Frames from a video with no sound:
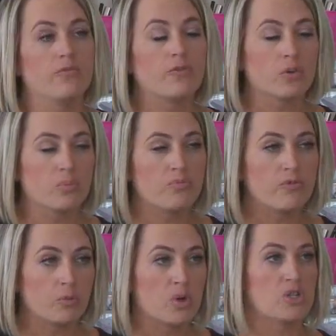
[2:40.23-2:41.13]
for
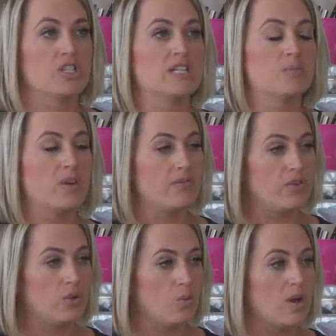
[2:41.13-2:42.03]
purchase, but
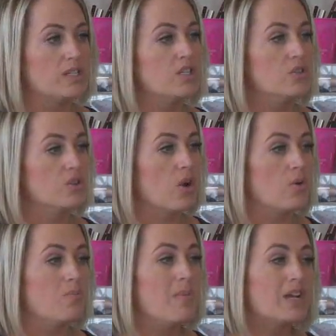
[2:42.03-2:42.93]
if you want to use your
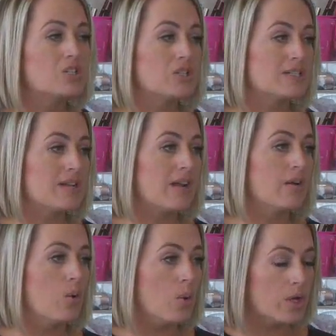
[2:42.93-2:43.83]
own, make sure it's not
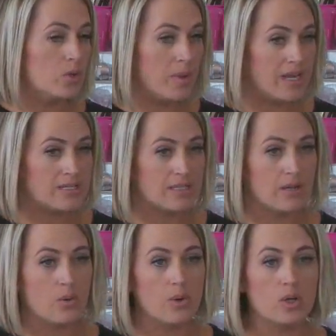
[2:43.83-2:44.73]
an oil base.
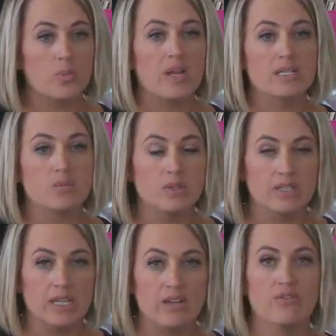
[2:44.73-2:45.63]
An oil base will
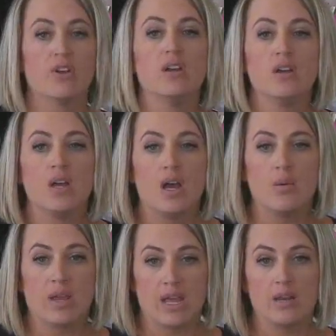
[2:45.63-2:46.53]
leave,
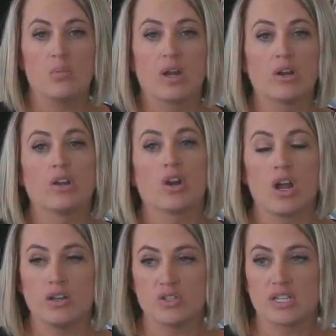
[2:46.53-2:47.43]
again, a barrier
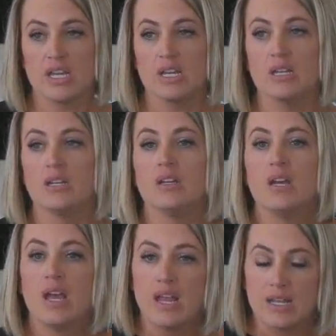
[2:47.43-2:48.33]
on your skin,
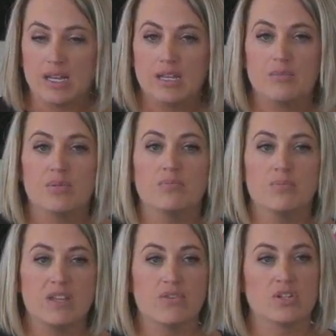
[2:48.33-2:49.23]
and it can
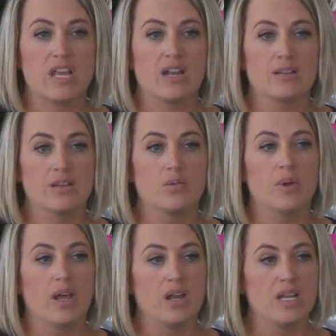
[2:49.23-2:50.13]
leave your tan a little
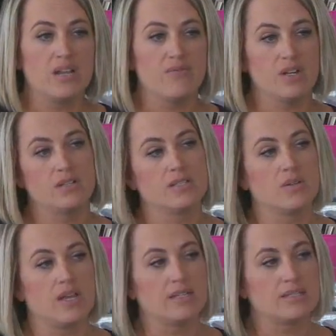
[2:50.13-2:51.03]
bit uneven. So
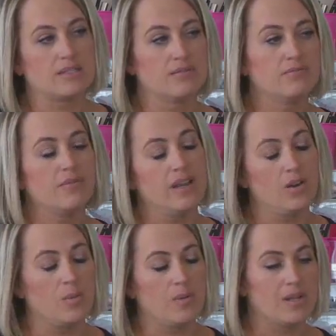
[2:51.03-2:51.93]
and
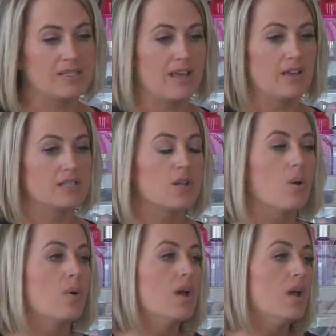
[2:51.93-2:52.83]
nobody wants that. So